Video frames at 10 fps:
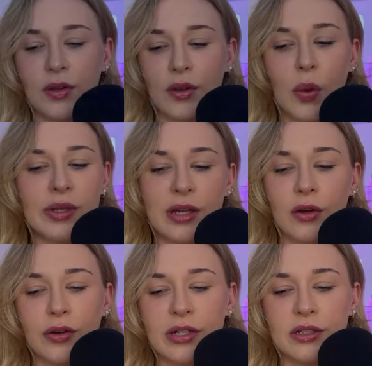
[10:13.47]
going
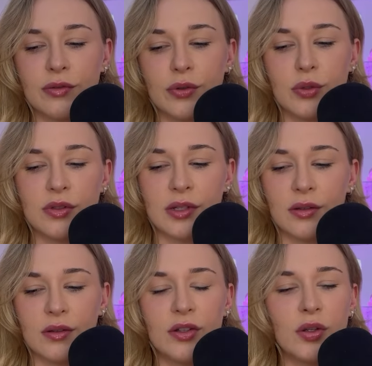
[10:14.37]
down creative routes.
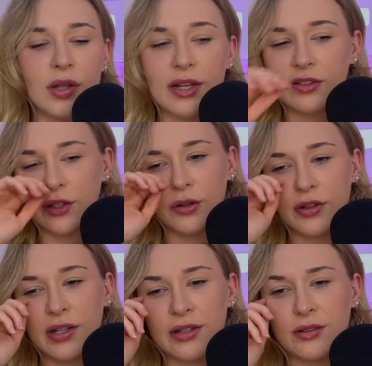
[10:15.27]
And you know, like
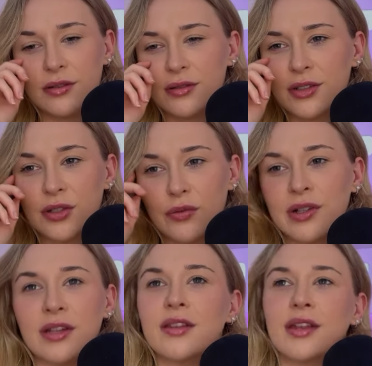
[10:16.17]
children, they just don't
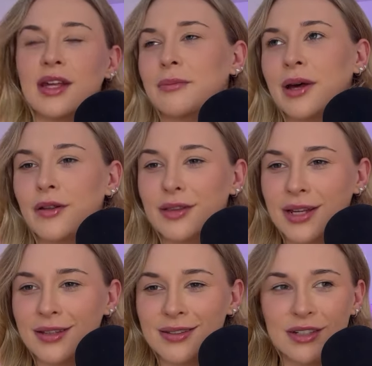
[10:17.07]
really think about
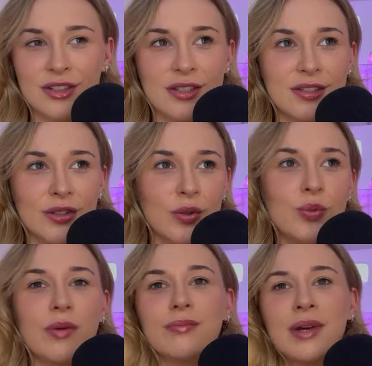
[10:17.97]
things. They just do
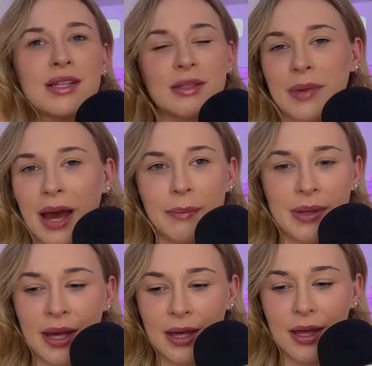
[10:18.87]
what makes them
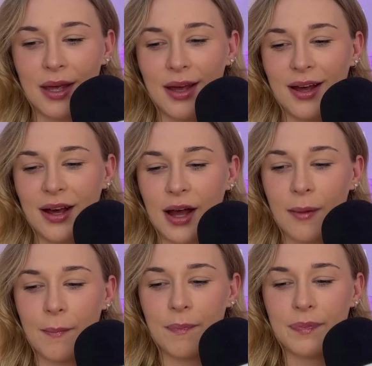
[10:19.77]
happy.
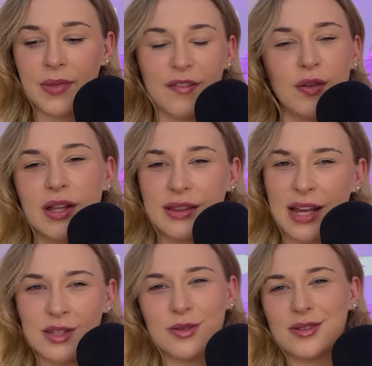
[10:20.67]
I feel like
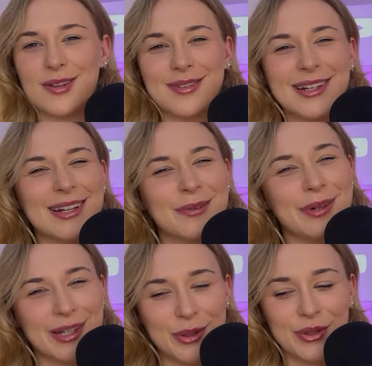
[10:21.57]
that's something that I'm
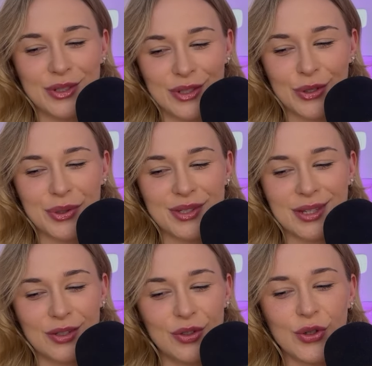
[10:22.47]
wanting you to do, is
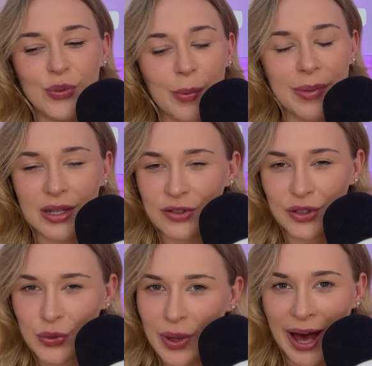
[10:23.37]
to do what makes
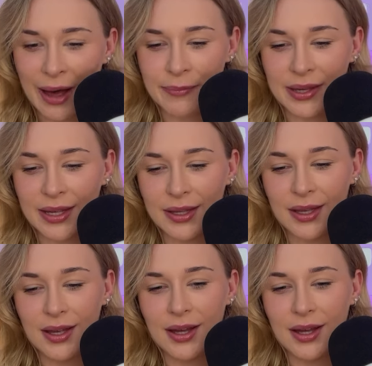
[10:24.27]
you happy.